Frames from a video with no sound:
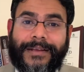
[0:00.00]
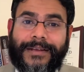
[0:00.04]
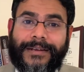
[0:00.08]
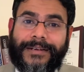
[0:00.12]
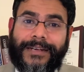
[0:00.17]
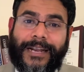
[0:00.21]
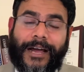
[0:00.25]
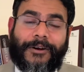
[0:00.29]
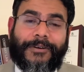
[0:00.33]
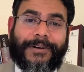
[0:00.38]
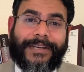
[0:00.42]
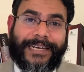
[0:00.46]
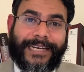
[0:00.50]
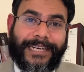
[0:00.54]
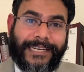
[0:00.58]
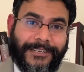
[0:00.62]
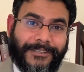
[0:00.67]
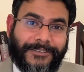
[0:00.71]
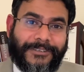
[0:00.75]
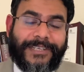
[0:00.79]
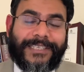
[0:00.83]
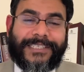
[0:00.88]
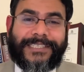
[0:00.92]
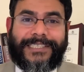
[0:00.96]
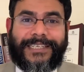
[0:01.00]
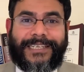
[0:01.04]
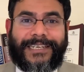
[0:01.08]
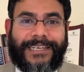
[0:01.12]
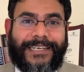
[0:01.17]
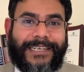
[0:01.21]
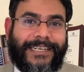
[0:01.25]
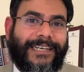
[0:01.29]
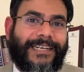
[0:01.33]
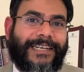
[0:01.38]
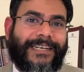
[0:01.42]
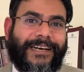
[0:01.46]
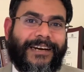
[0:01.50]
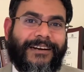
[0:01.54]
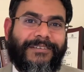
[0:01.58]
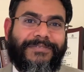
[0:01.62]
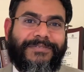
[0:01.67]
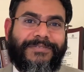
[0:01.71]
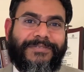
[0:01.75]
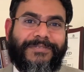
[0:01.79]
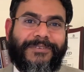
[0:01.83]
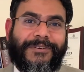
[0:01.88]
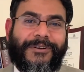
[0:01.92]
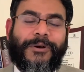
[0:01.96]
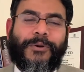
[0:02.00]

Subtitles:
Now, interestingly enough,